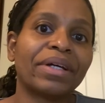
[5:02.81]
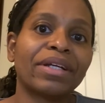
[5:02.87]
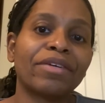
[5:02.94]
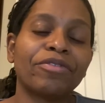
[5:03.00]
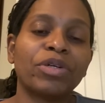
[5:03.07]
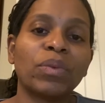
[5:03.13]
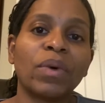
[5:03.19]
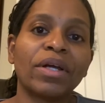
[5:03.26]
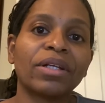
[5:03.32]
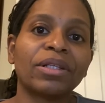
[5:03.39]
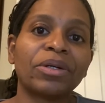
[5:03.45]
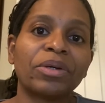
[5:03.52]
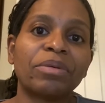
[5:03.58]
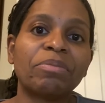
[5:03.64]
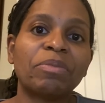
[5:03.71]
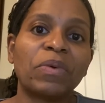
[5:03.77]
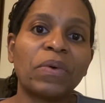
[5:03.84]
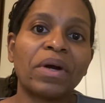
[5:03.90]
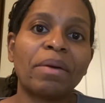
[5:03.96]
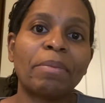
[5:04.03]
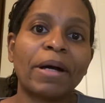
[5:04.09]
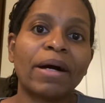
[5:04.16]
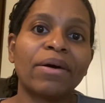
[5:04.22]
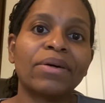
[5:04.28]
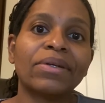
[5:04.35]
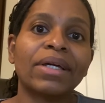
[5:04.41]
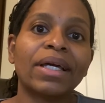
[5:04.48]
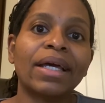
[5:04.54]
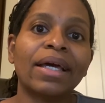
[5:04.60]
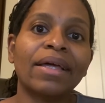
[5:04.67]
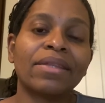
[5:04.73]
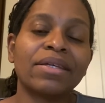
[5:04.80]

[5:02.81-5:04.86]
And if you want to learn more about the